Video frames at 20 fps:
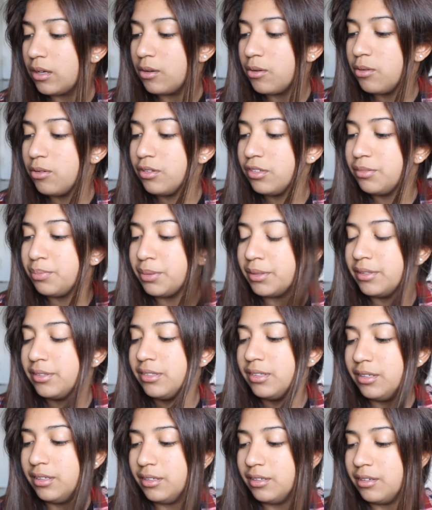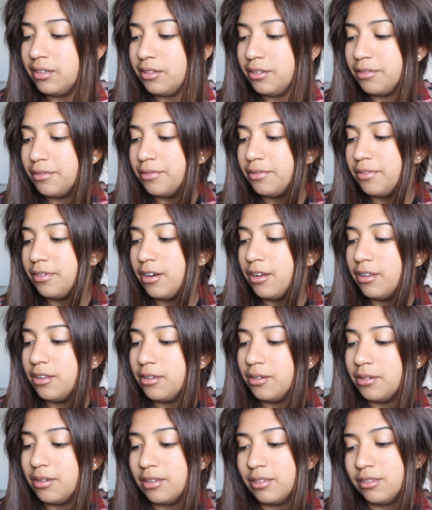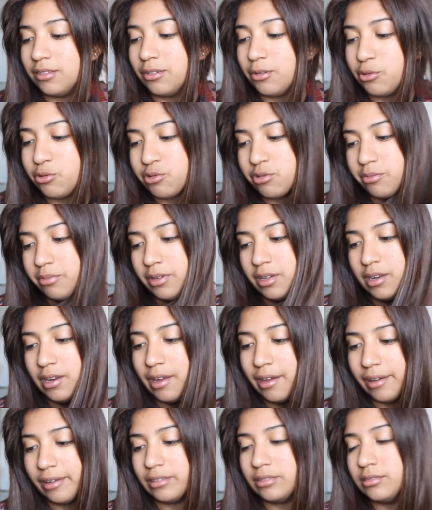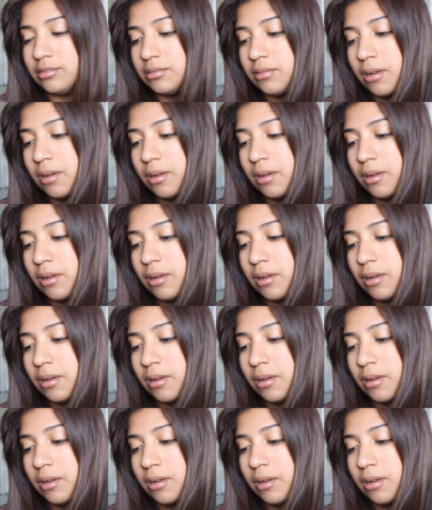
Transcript: coolest person you follow on social media.